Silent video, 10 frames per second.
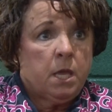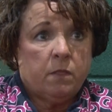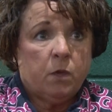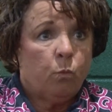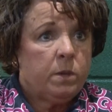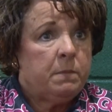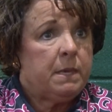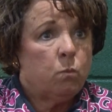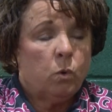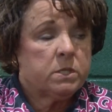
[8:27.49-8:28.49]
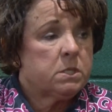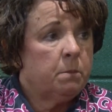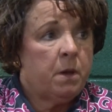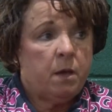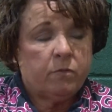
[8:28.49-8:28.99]
then we meet once a
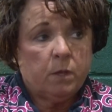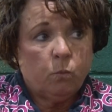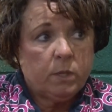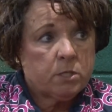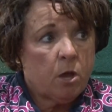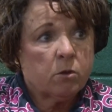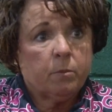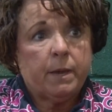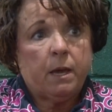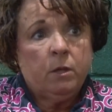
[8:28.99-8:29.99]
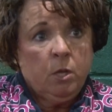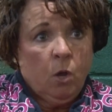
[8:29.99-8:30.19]
month, and we talk about